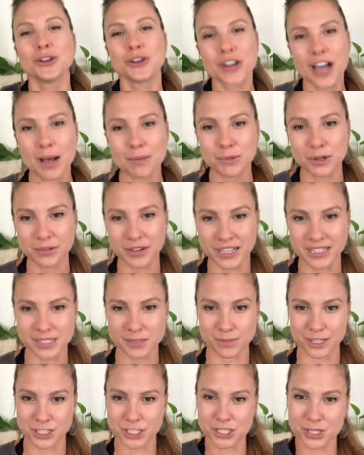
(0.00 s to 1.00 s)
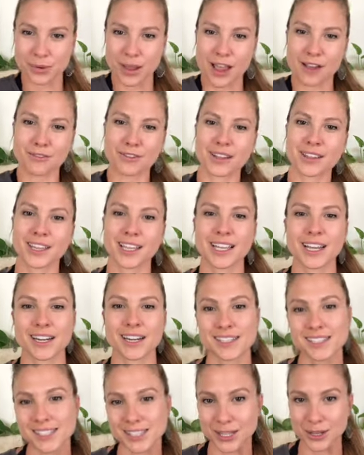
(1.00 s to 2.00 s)
you're not moving as much so everything
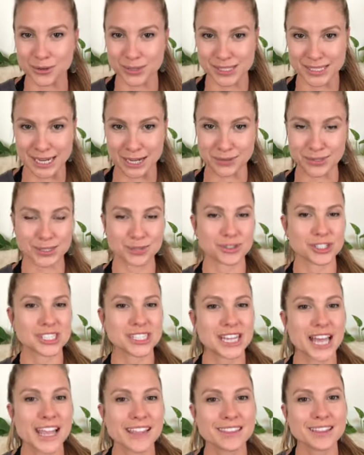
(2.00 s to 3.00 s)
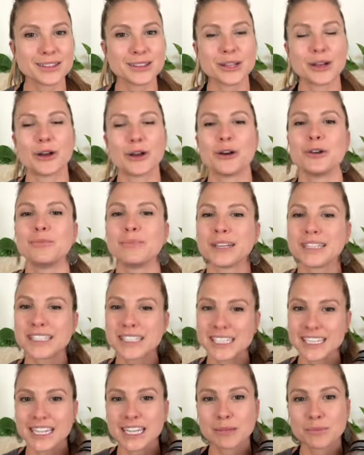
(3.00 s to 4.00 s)
kind of slows down so just lighten the load by
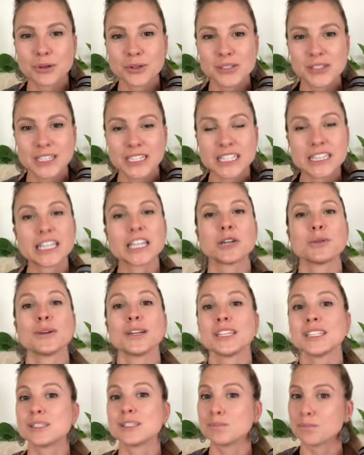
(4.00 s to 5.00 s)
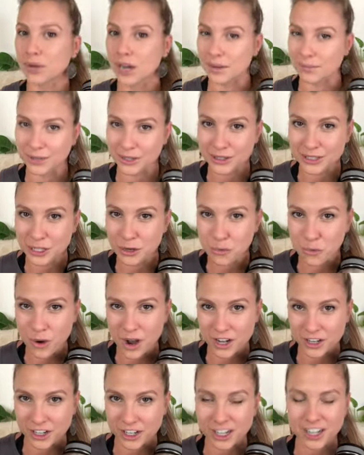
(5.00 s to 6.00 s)
sticking mostly to liquids primarily
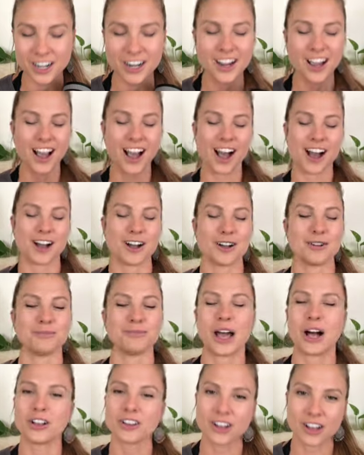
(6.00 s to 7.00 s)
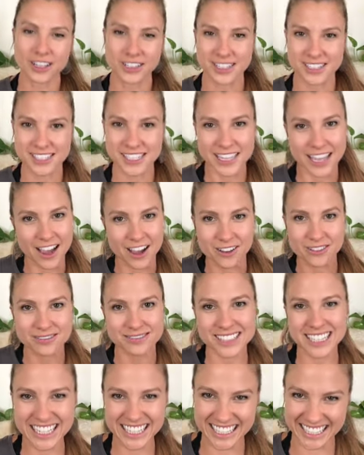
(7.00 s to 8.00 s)
water um, alcohol doesn't doesn't
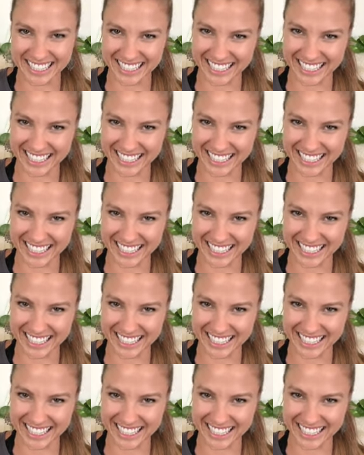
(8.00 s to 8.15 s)
count.